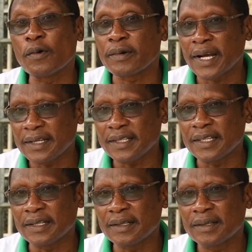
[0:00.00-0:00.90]

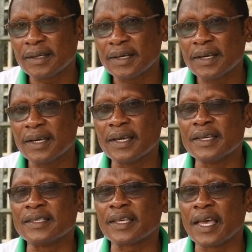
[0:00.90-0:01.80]
writing
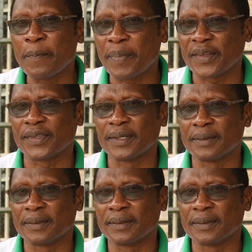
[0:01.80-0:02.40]
is empathy.